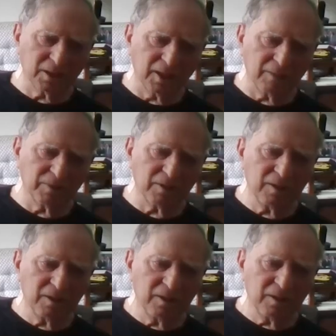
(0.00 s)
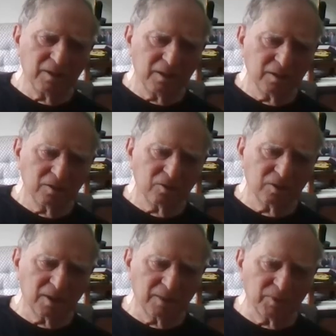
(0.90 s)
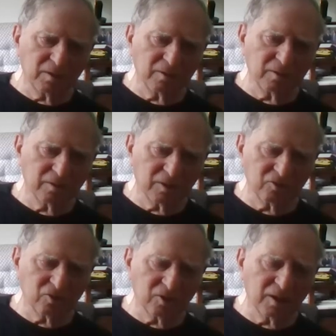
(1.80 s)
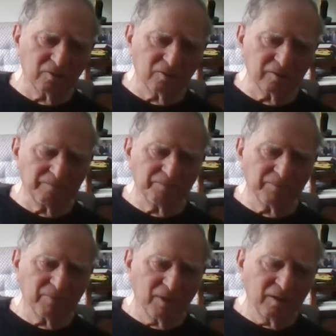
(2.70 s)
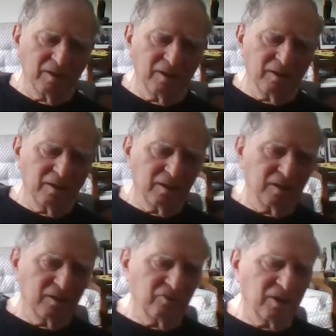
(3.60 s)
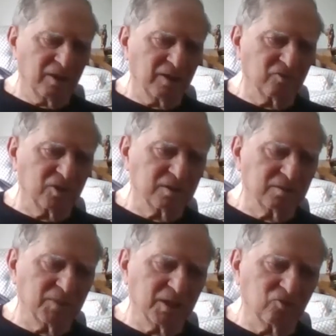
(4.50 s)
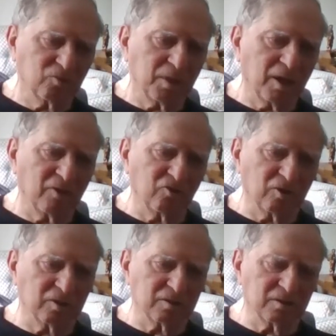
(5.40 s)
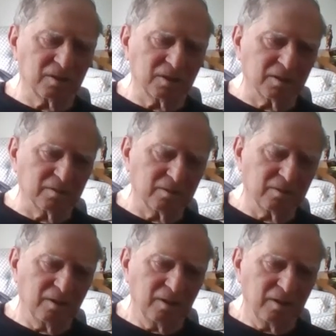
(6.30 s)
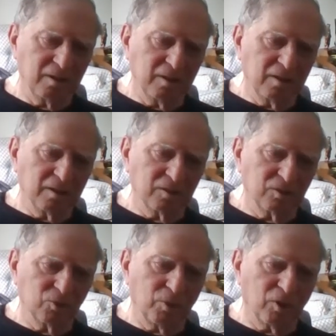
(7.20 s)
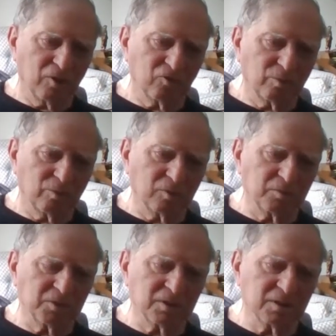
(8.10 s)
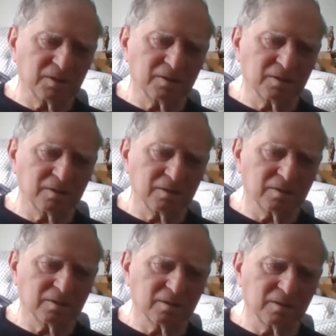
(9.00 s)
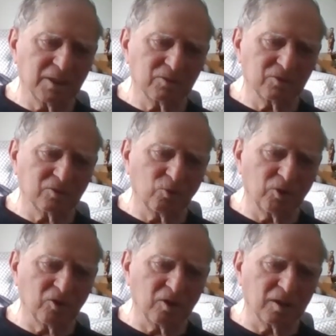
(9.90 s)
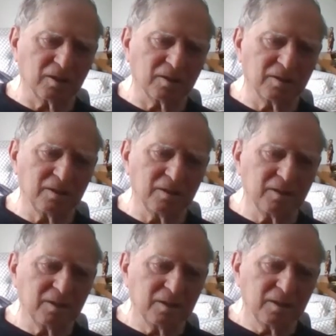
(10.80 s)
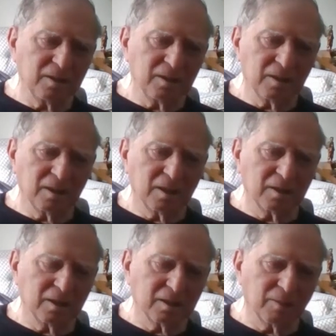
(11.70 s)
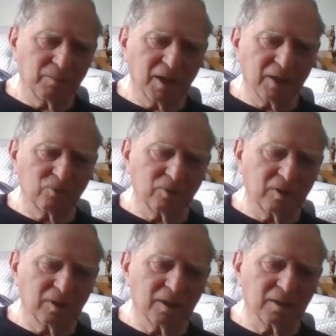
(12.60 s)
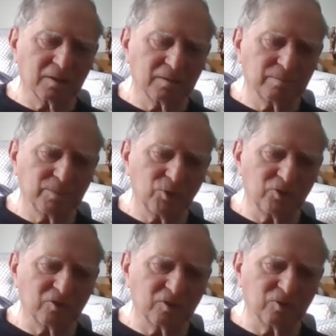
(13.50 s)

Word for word: tape to take the things together finally, I sent my life sergeant and two bottles of bourbon down to Qui Nhon, and he came back with uh, boots and